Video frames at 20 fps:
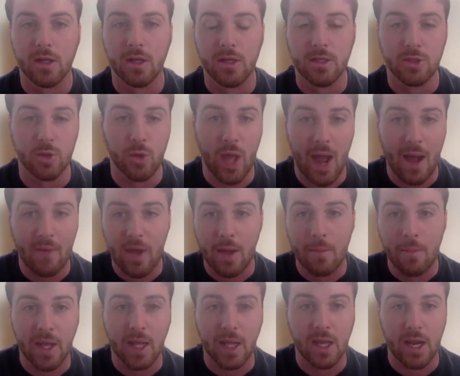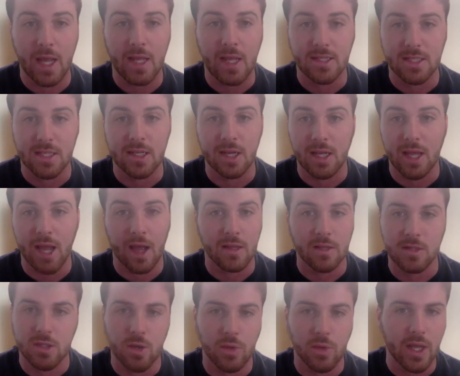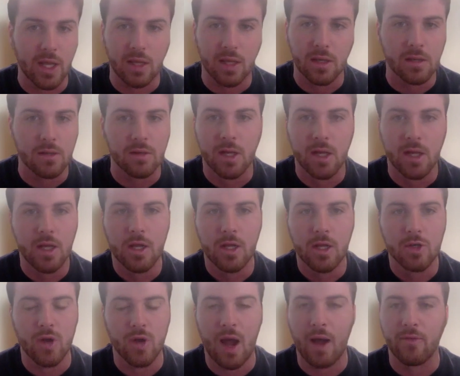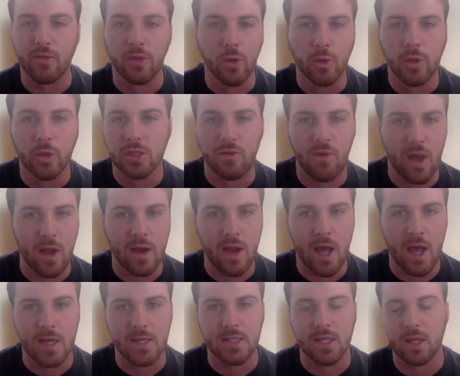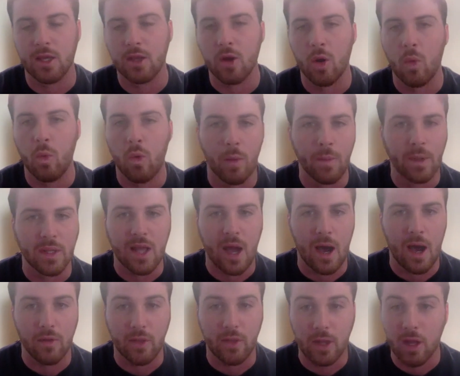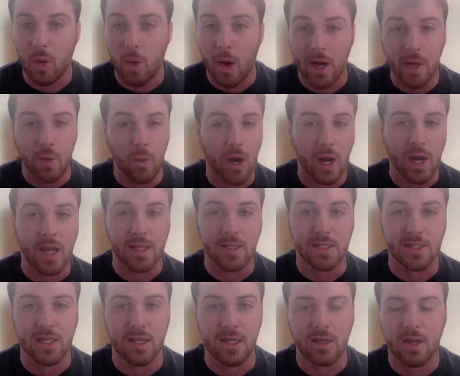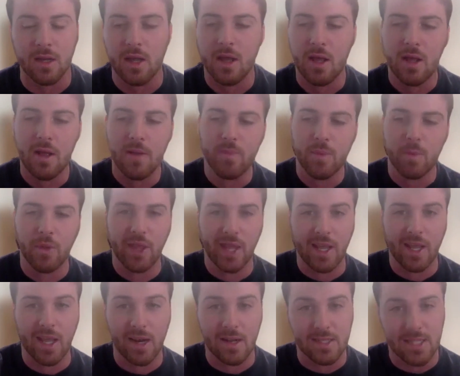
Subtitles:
So they have that pick at 18 again. So they can draft Lucas Van Ness, they can go Will McDonald, they can go anyone at 18, but they can get a